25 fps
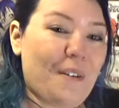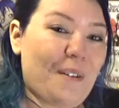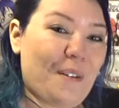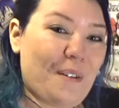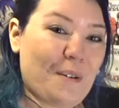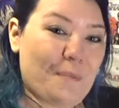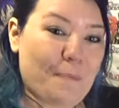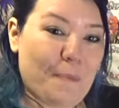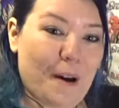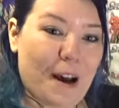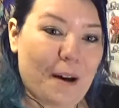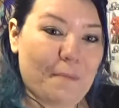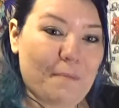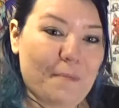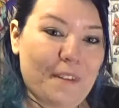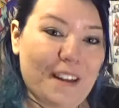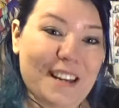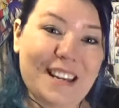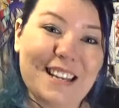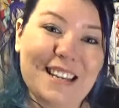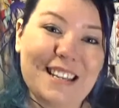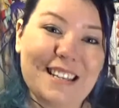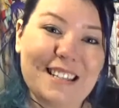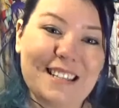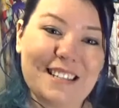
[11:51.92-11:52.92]
Her bum
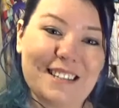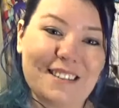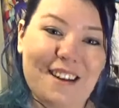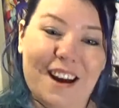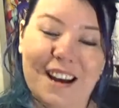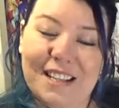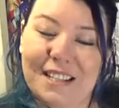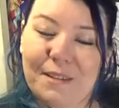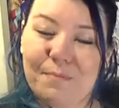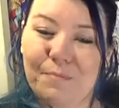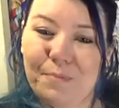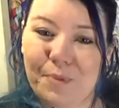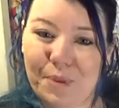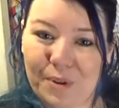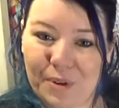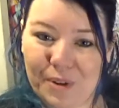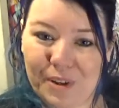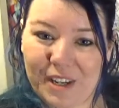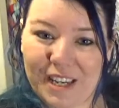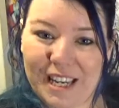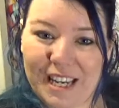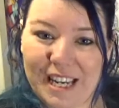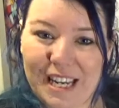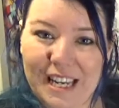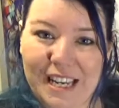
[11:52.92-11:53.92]
is nice and
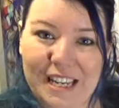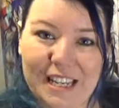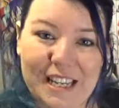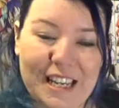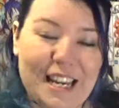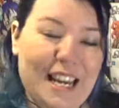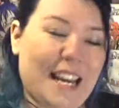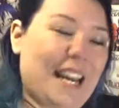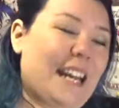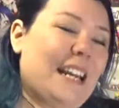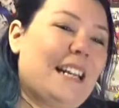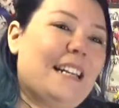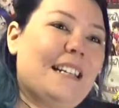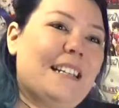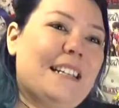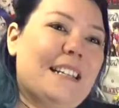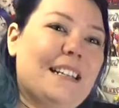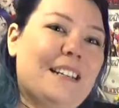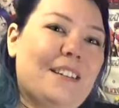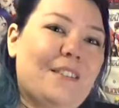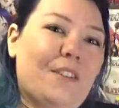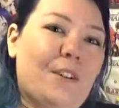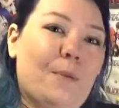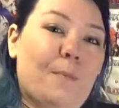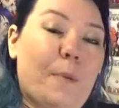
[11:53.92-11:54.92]
perky and
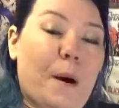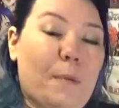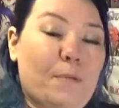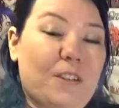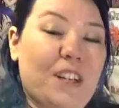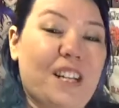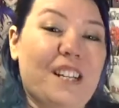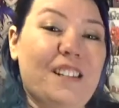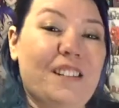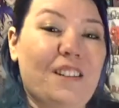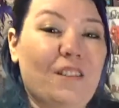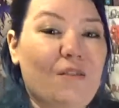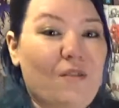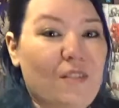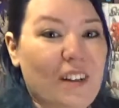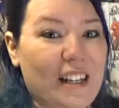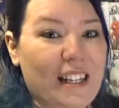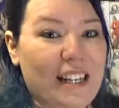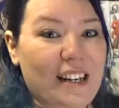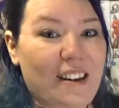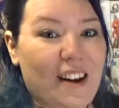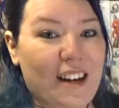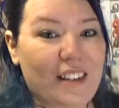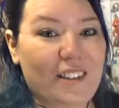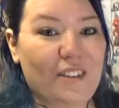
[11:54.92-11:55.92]
her bum cheeks are
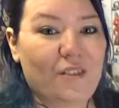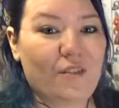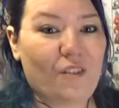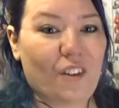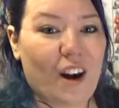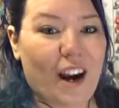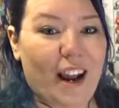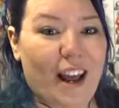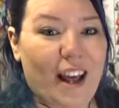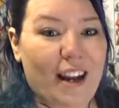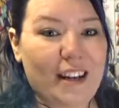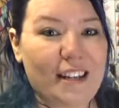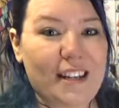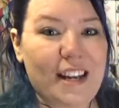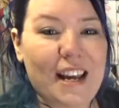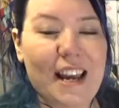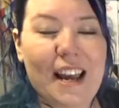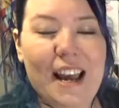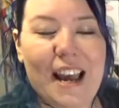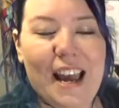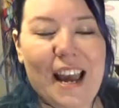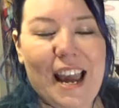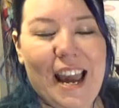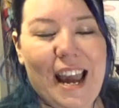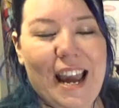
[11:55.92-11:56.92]
really nice and round,
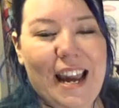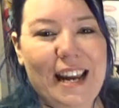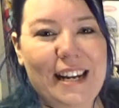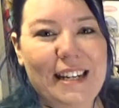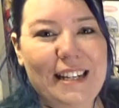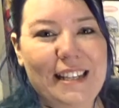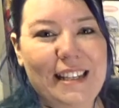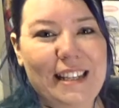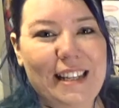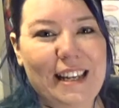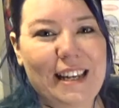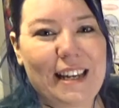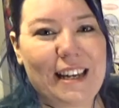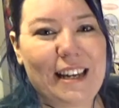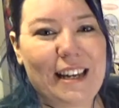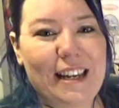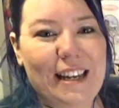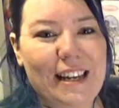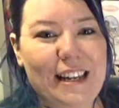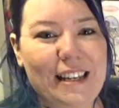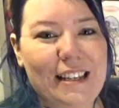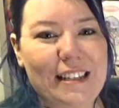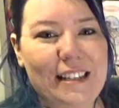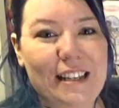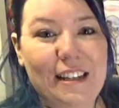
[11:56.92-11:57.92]
and there
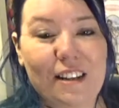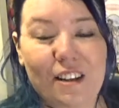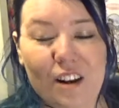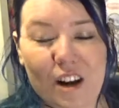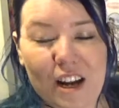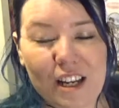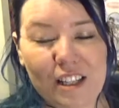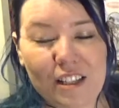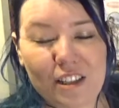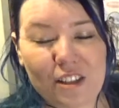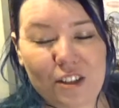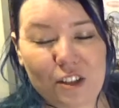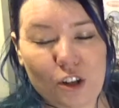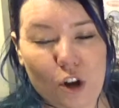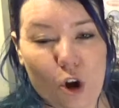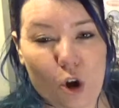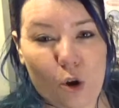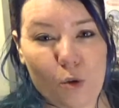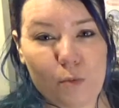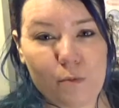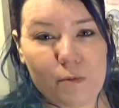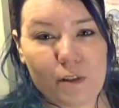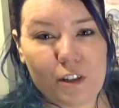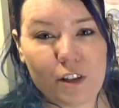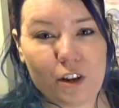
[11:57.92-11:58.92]
is a nice
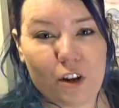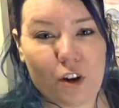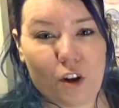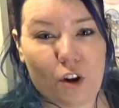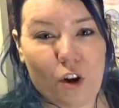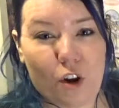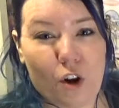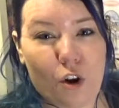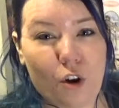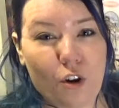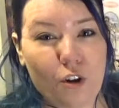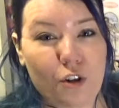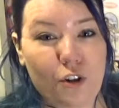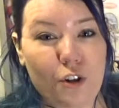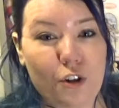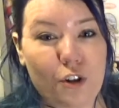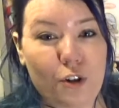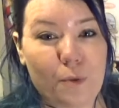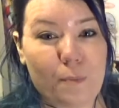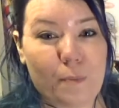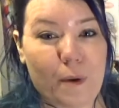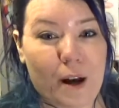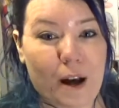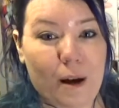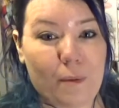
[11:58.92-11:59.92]
sculpt on
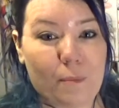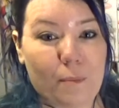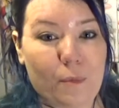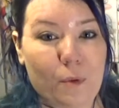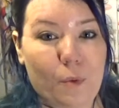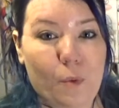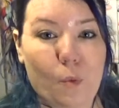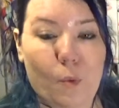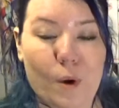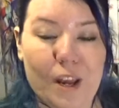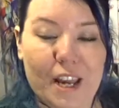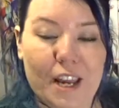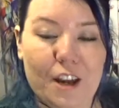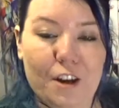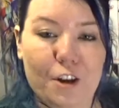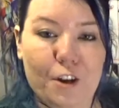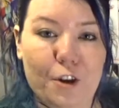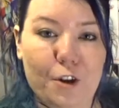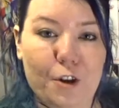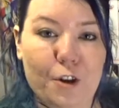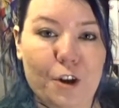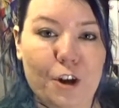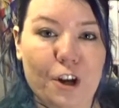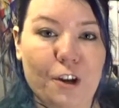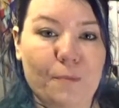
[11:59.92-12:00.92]
her bum where
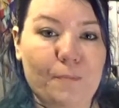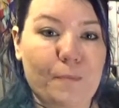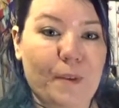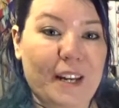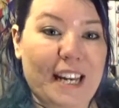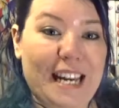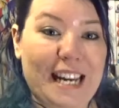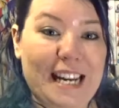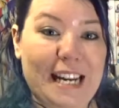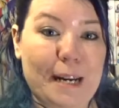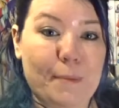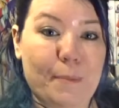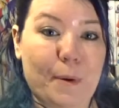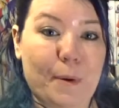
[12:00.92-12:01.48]
her bikini